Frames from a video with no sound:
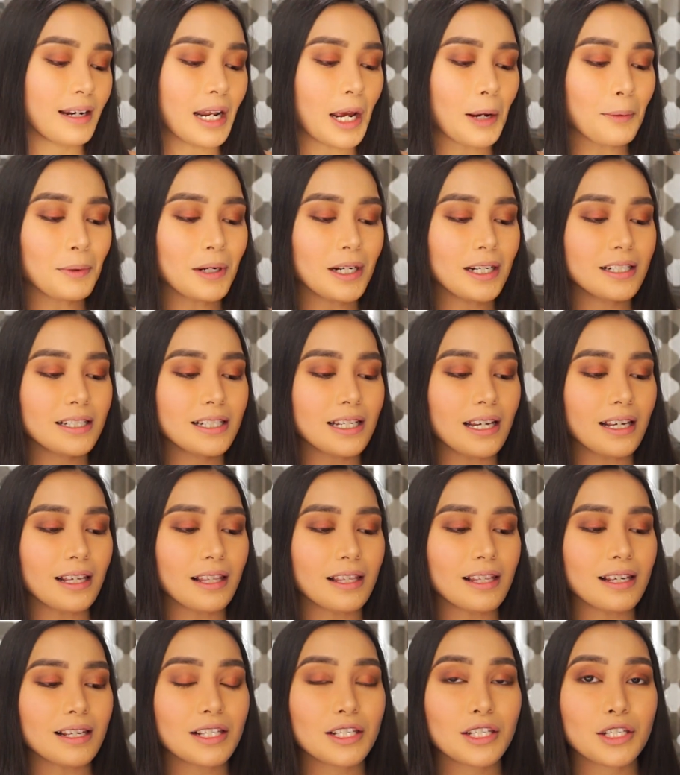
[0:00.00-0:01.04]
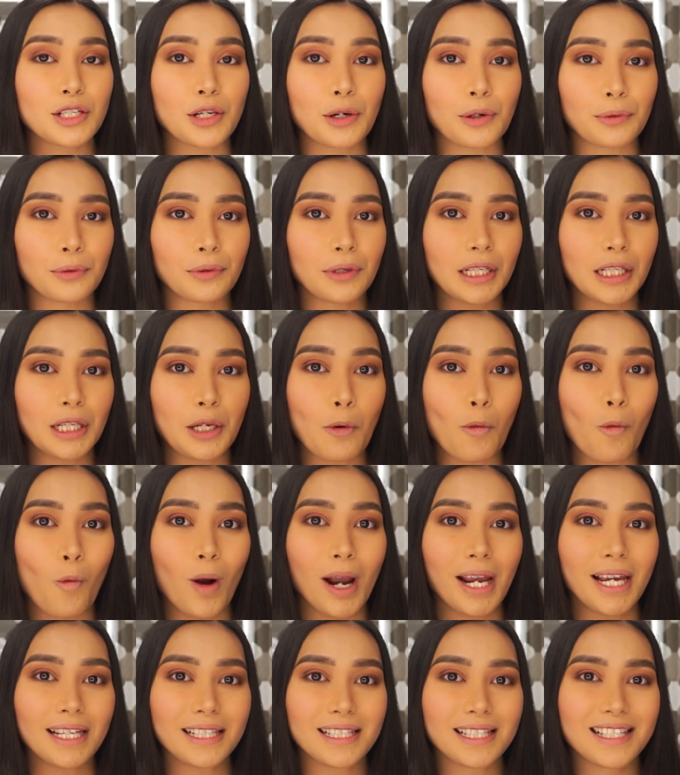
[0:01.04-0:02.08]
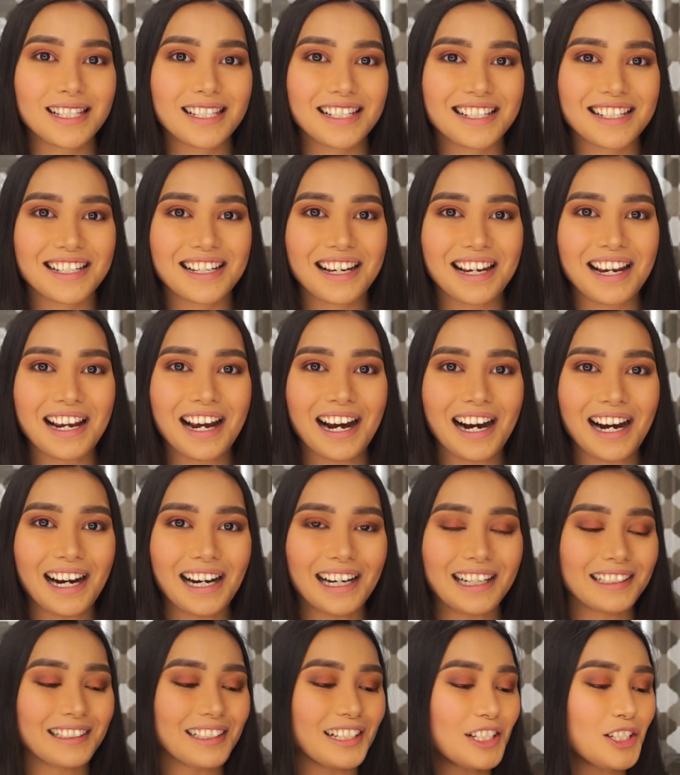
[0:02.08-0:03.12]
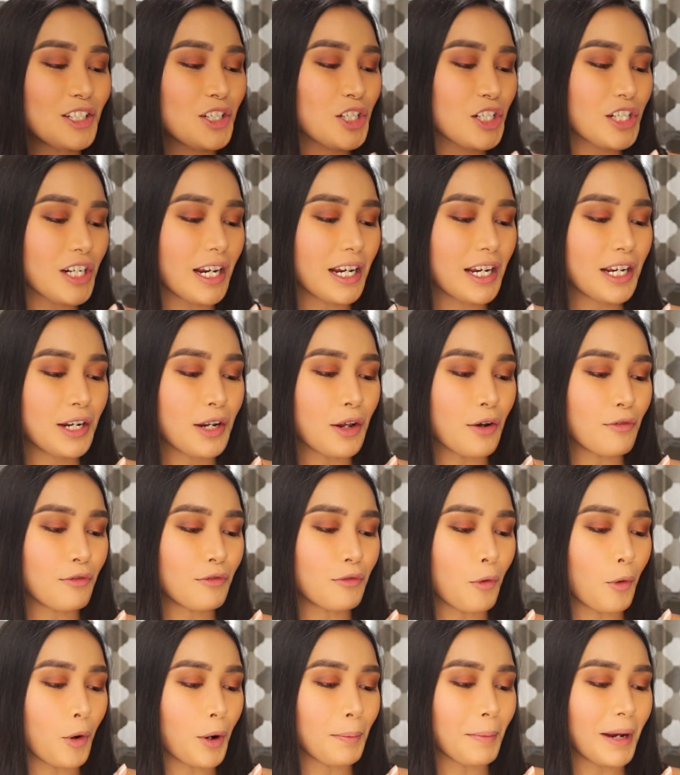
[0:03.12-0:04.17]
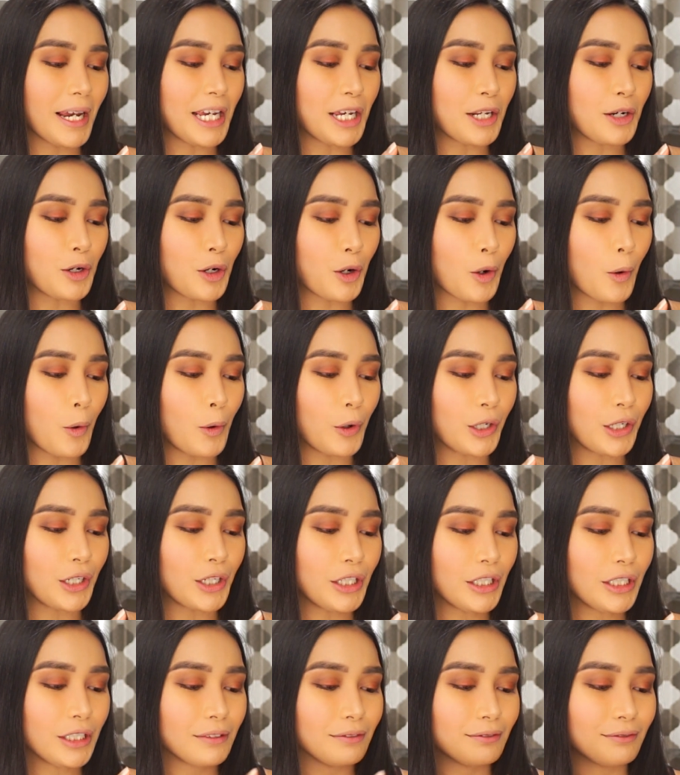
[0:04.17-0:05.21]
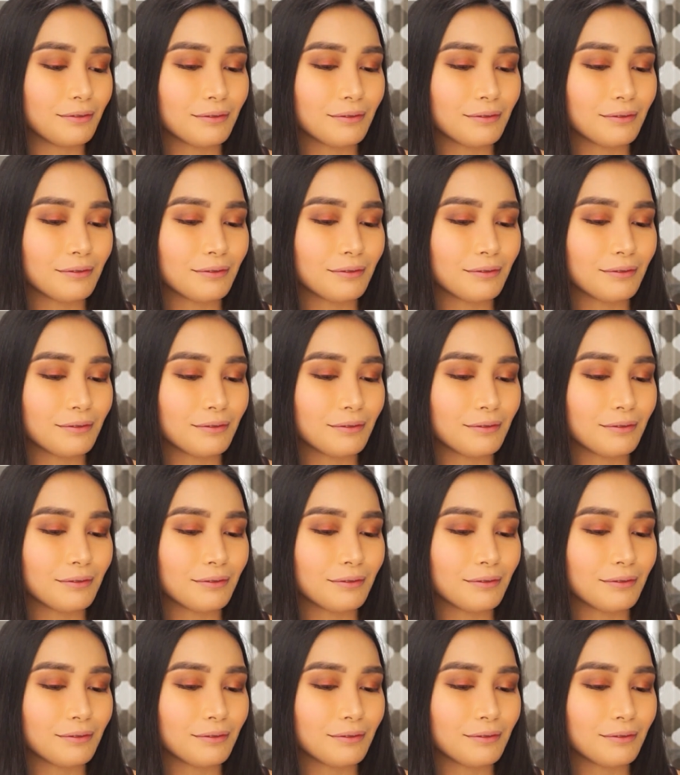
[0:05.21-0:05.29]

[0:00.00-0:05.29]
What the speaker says: Now I'm gonna take this really white highlight shade for my inner corner.